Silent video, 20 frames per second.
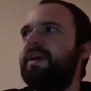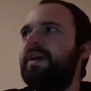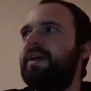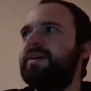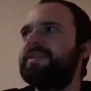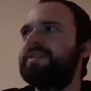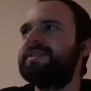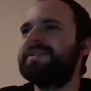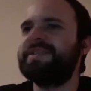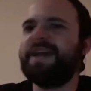
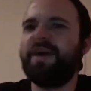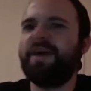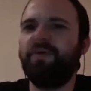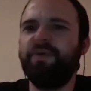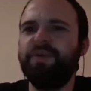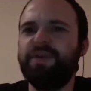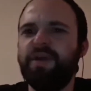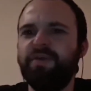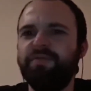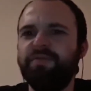sour
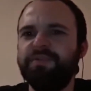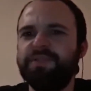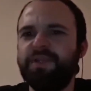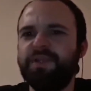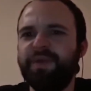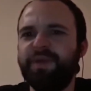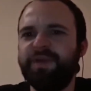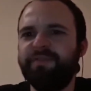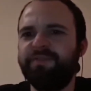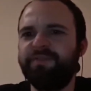note to
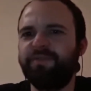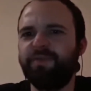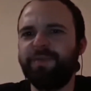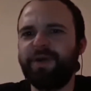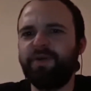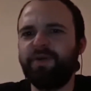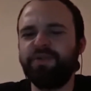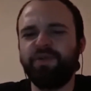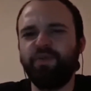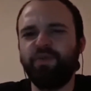it for a
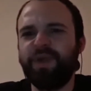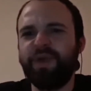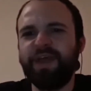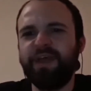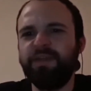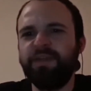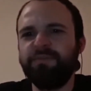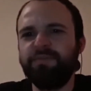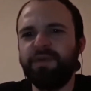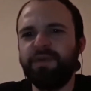Belgian
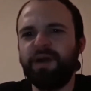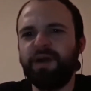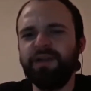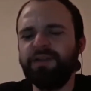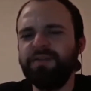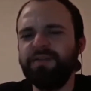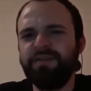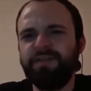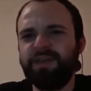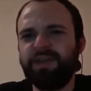wit, but I
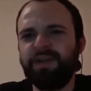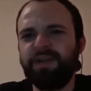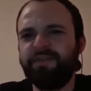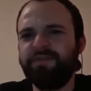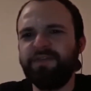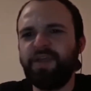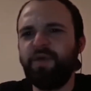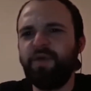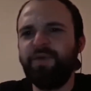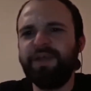don't think I've
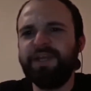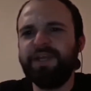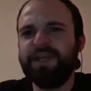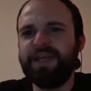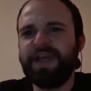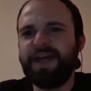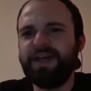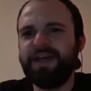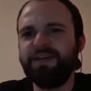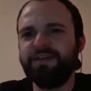knowingly
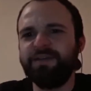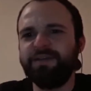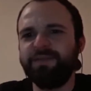had a